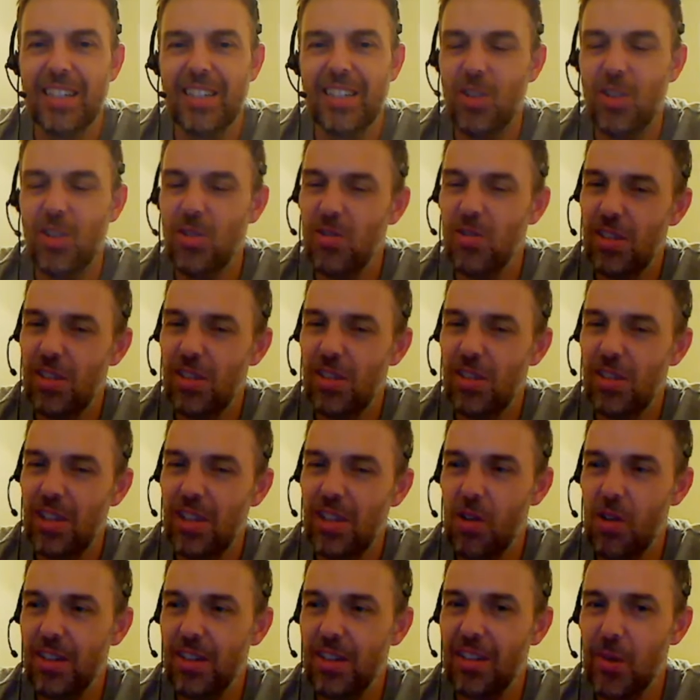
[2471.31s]
you use that word
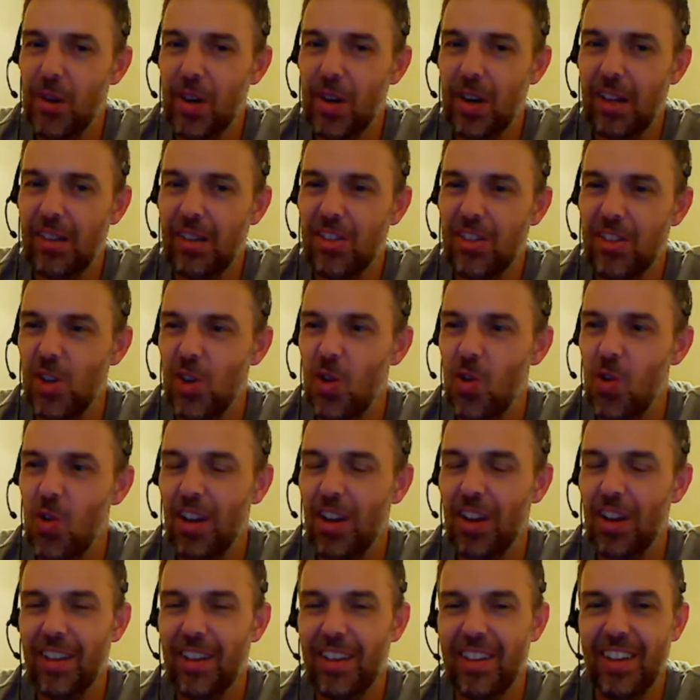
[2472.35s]
in America? Snog?
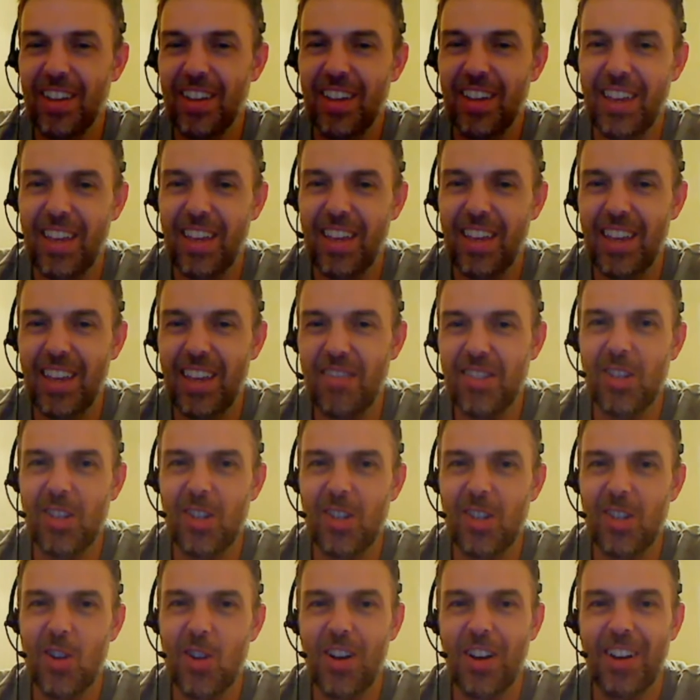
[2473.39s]
Give us a
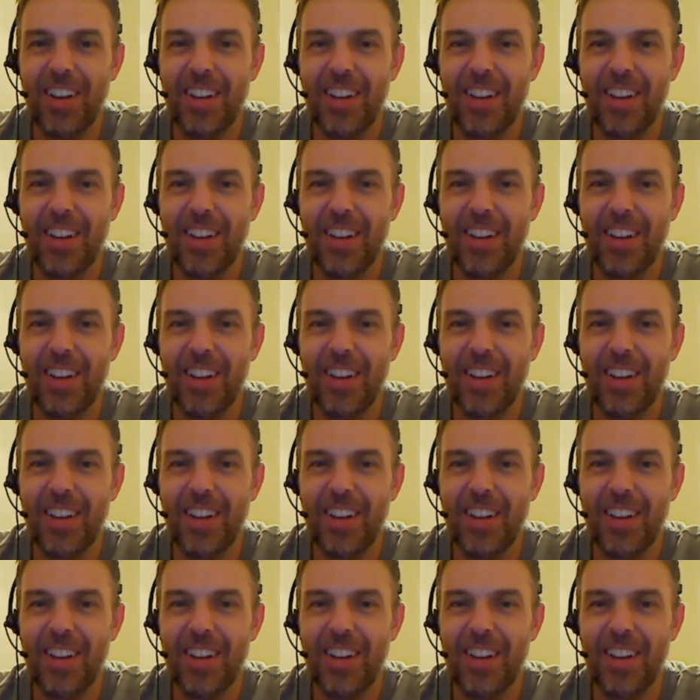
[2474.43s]
snog.